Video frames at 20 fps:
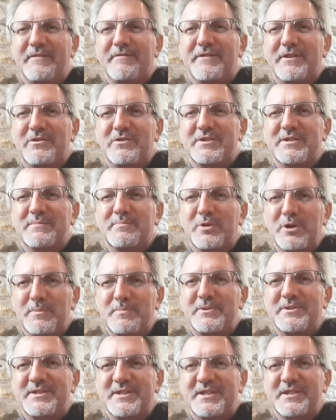if there is a
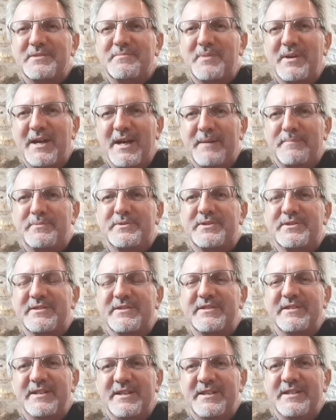purpose in it,
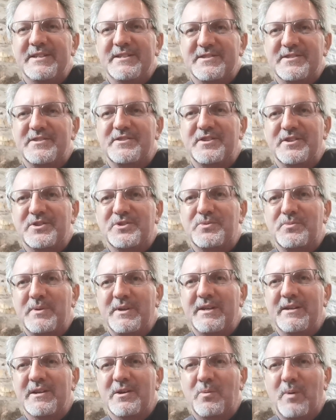perhaps it is that
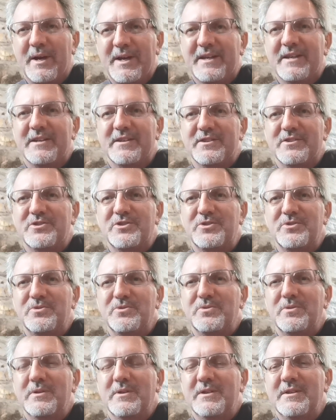we awaken
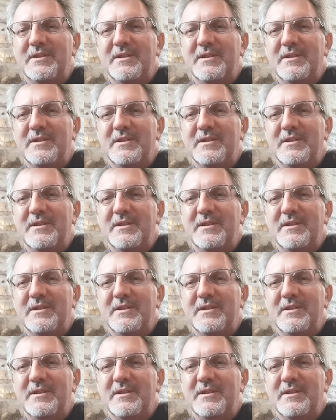to